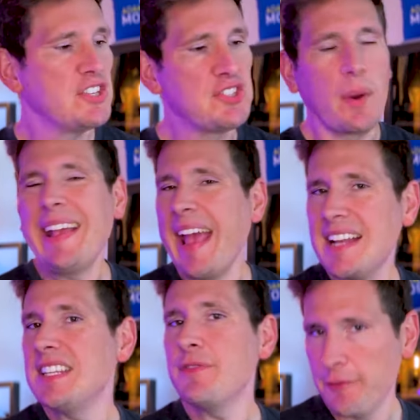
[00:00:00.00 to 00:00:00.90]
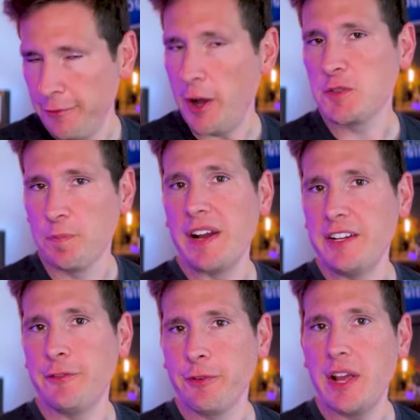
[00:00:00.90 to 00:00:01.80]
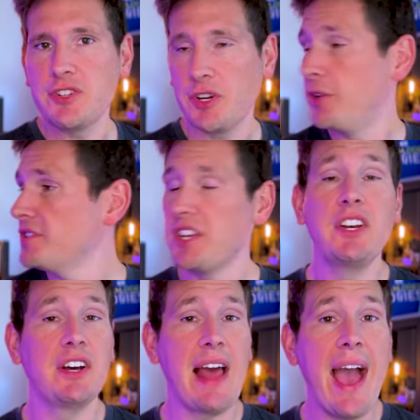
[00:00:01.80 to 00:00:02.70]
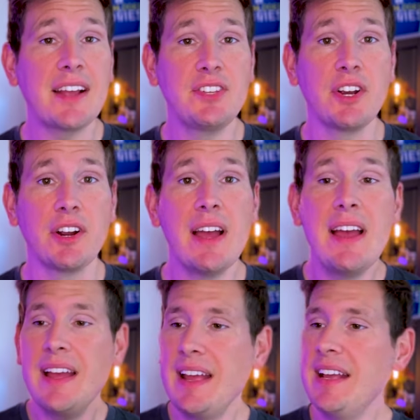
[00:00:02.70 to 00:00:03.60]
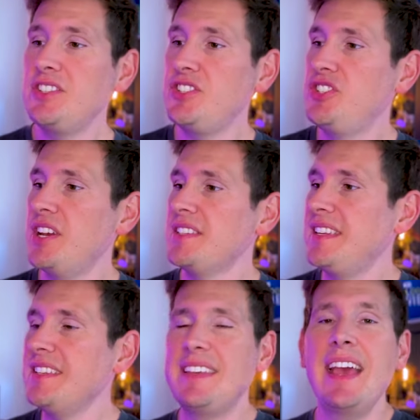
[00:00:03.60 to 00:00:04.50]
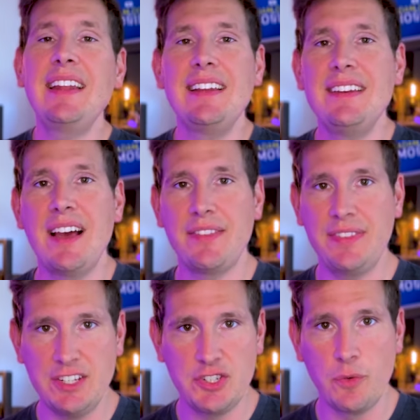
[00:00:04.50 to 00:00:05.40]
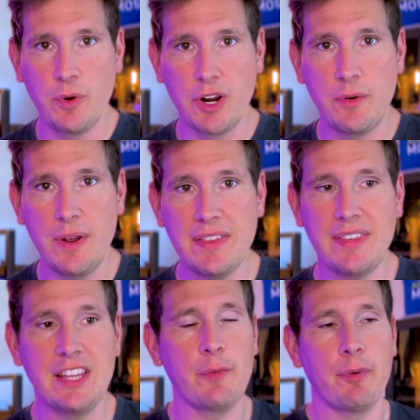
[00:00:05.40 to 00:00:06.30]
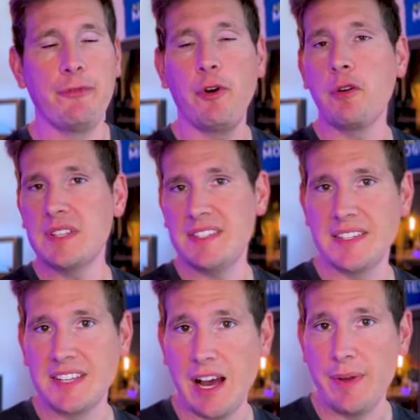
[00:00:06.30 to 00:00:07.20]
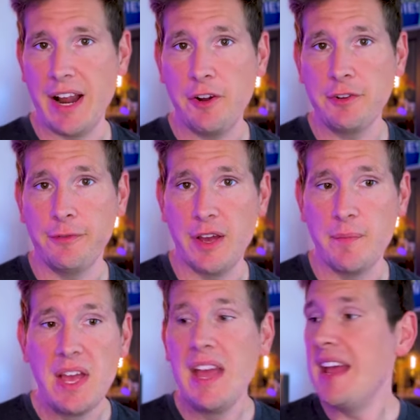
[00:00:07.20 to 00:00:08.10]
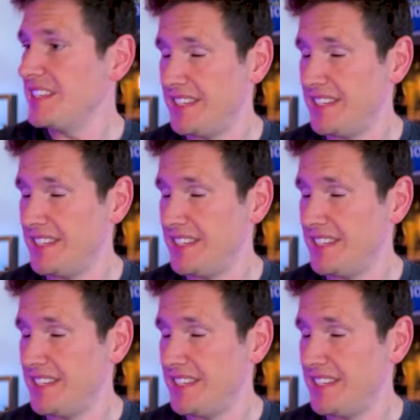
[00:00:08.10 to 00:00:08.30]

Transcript: So I can't even fault Brendan Fraser, who's a good actor. It's just he's getting nothing to work with, and the performance that's coming out of him is